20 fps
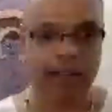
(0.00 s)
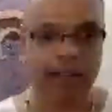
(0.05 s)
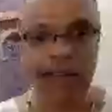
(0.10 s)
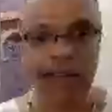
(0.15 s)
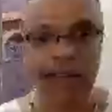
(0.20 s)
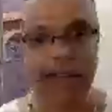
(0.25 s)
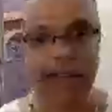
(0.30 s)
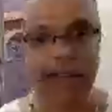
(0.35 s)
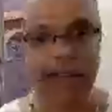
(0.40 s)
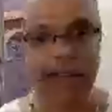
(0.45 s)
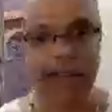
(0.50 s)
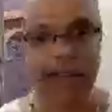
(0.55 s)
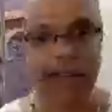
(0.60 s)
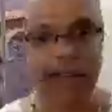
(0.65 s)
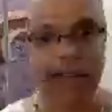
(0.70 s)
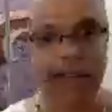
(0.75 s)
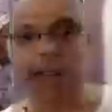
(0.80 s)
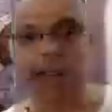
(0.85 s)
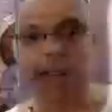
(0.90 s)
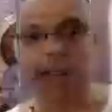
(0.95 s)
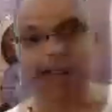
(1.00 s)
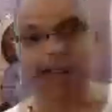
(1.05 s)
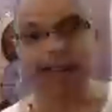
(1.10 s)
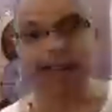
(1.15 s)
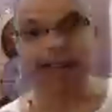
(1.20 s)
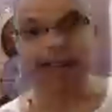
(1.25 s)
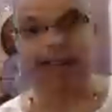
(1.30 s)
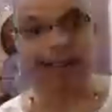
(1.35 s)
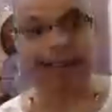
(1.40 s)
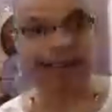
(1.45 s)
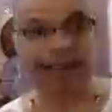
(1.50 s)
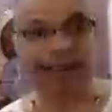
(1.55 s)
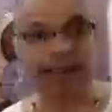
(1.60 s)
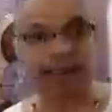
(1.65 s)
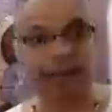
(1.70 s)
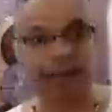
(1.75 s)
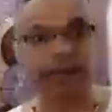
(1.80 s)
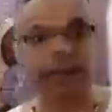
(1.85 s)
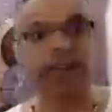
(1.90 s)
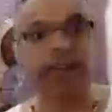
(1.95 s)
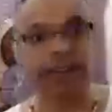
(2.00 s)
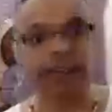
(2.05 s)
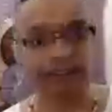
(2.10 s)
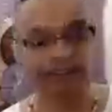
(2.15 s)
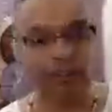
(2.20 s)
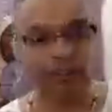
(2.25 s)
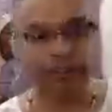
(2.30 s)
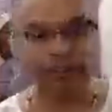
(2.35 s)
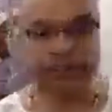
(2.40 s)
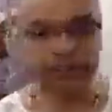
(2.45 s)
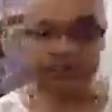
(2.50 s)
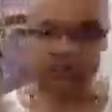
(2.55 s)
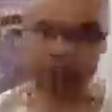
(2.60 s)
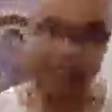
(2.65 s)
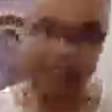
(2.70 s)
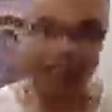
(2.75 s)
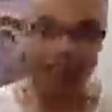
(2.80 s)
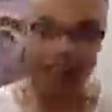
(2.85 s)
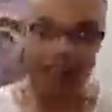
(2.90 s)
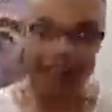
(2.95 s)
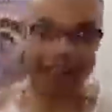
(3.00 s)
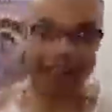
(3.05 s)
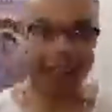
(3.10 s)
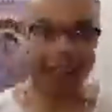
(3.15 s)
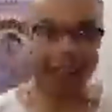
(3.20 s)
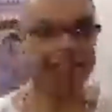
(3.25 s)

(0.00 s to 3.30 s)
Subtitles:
and I'm standing right there and I look at him and he looks at me and he goes, "Hi."